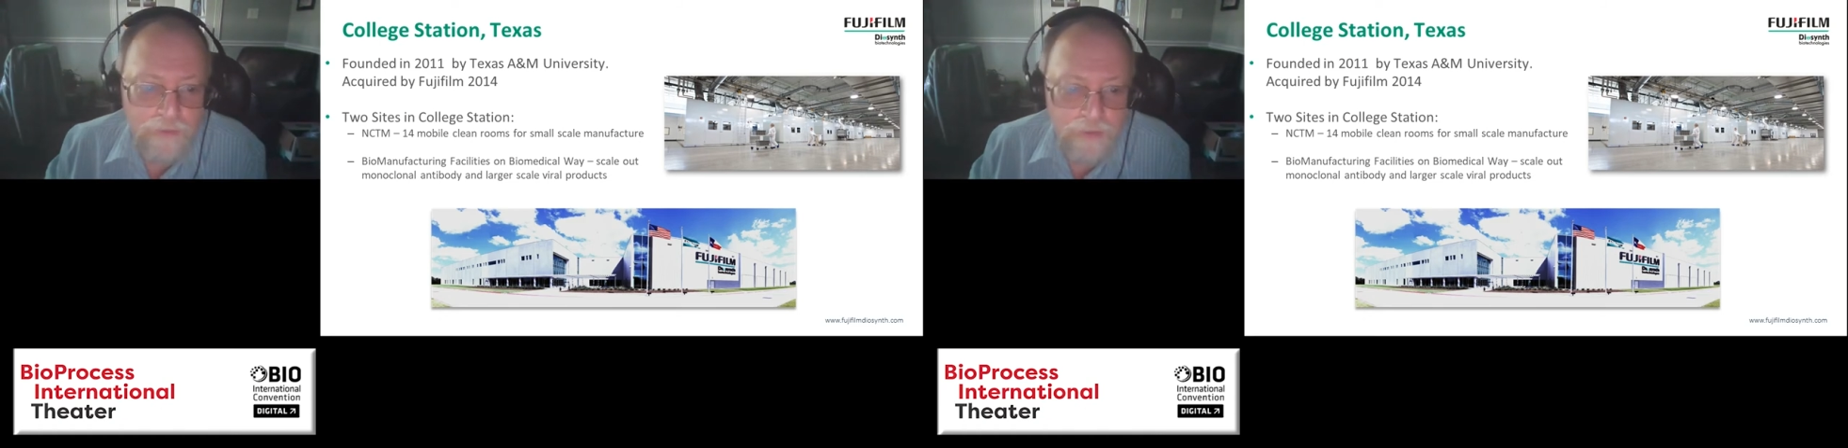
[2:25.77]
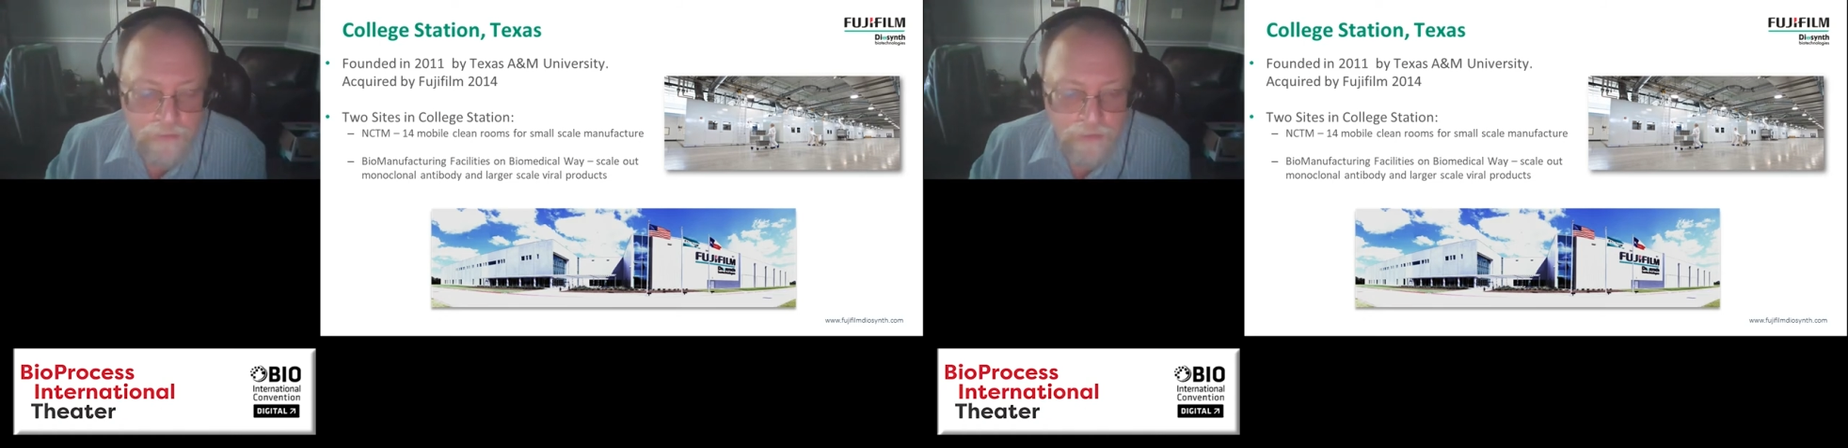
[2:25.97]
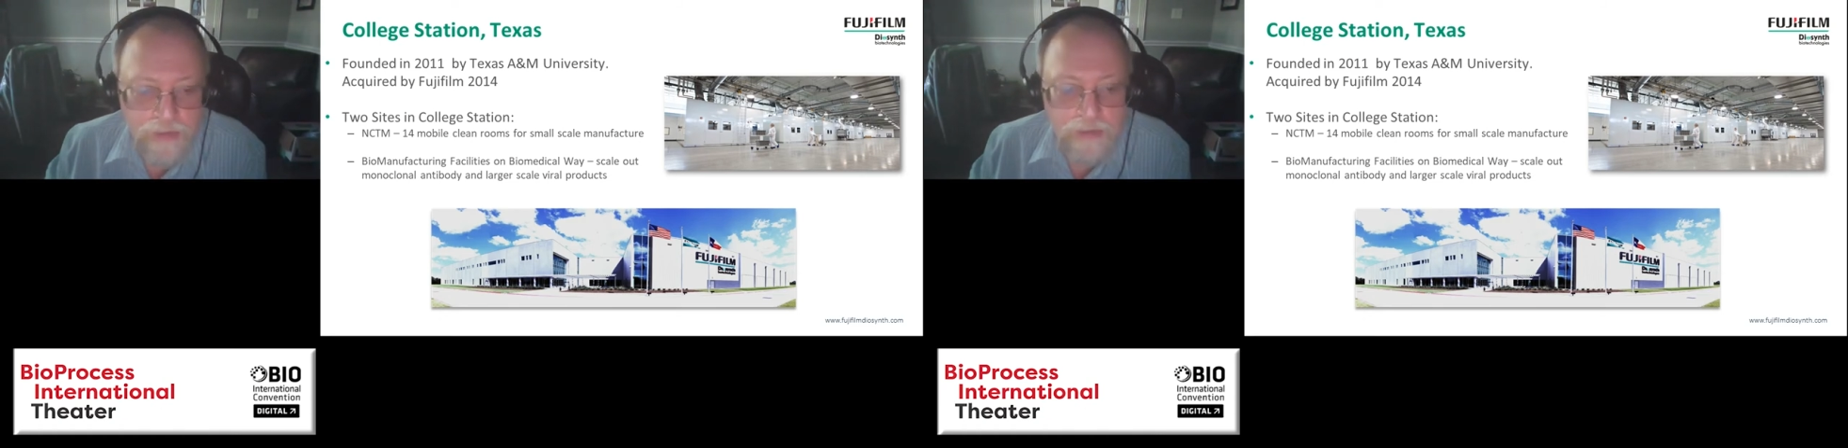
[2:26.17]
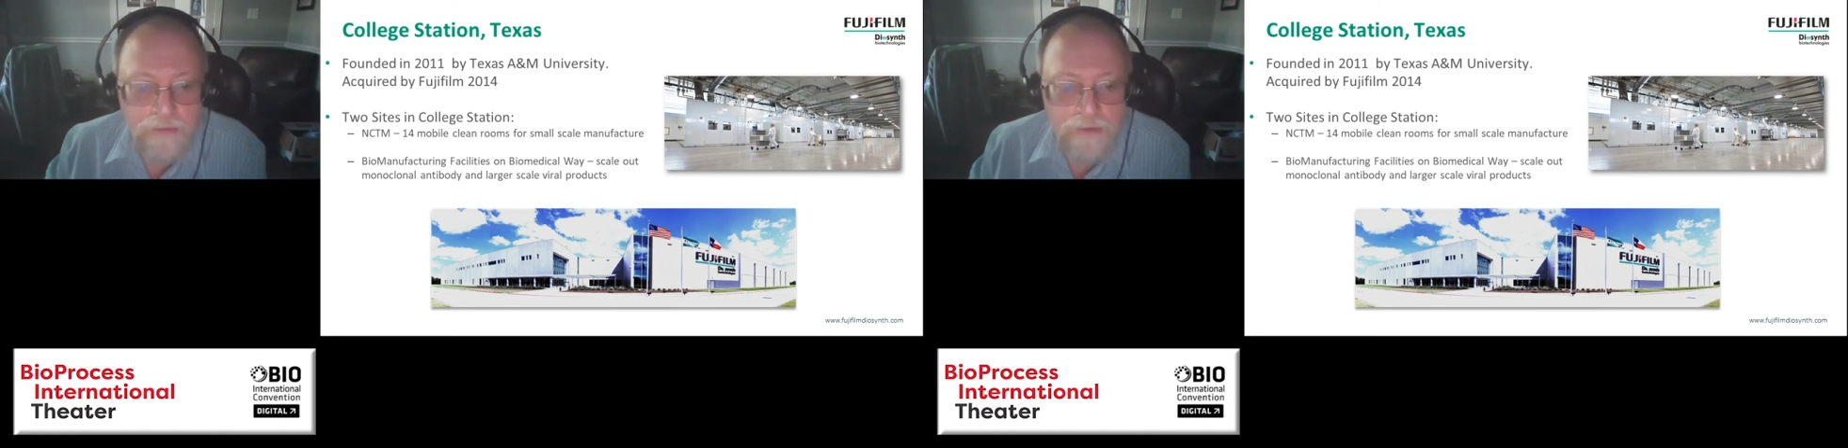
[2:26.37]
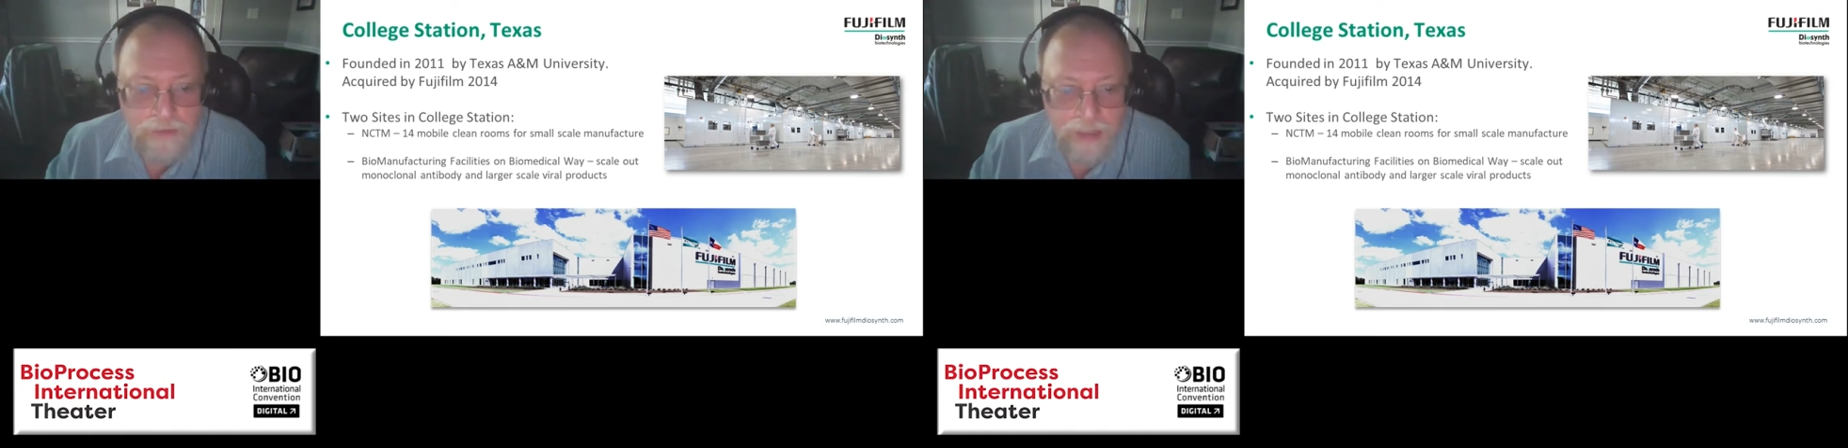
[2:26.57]

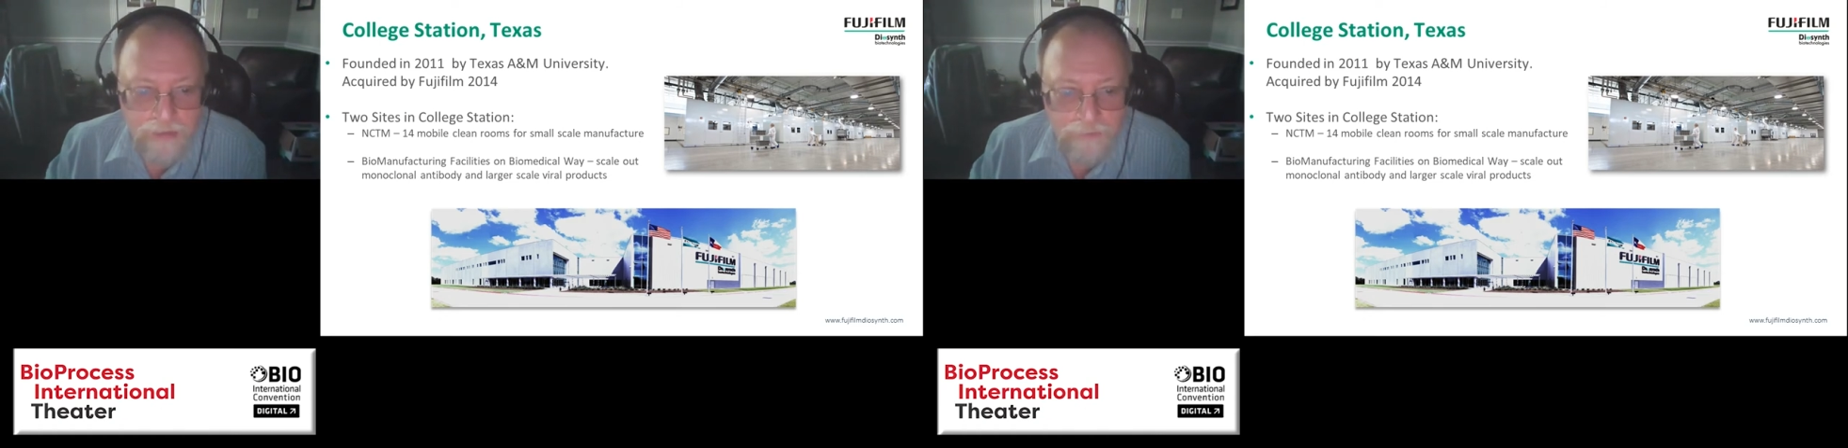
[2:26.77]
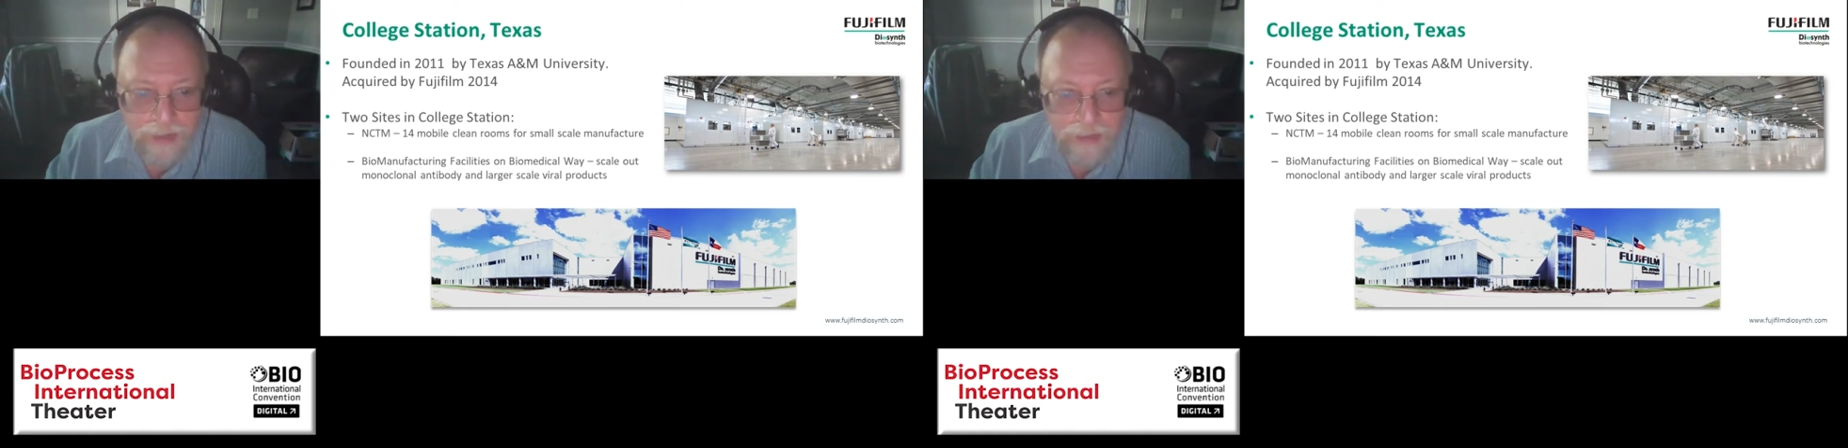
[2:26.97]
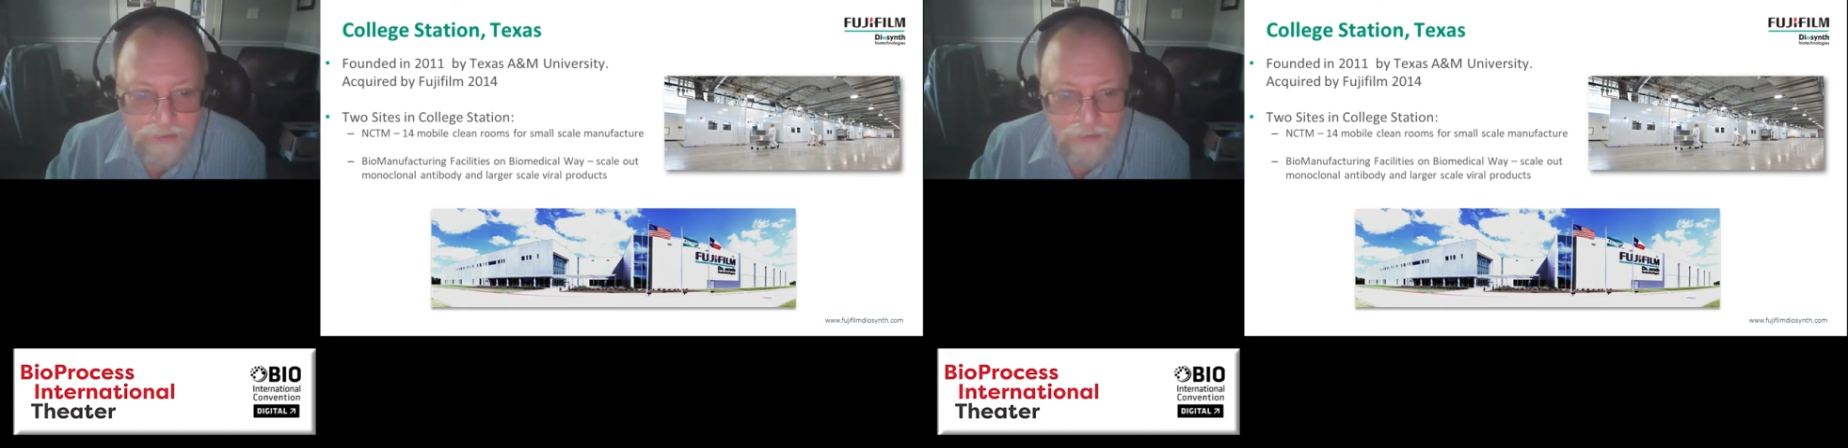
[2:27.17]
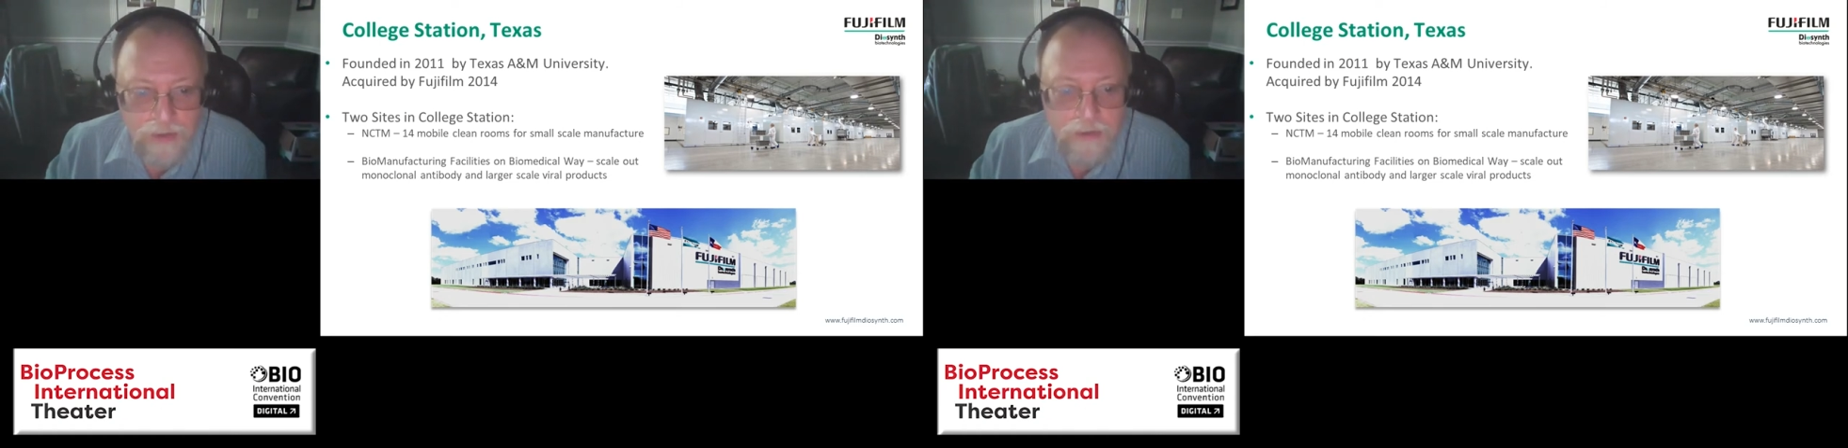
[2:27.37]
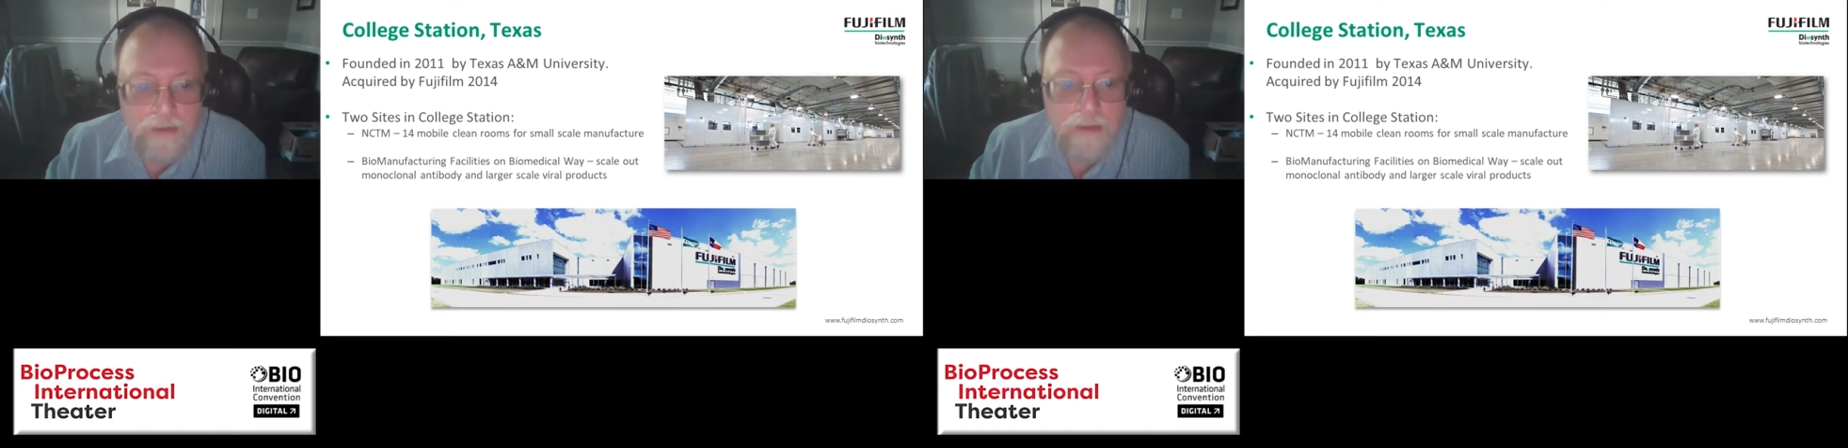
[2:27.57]
producing those antibodies.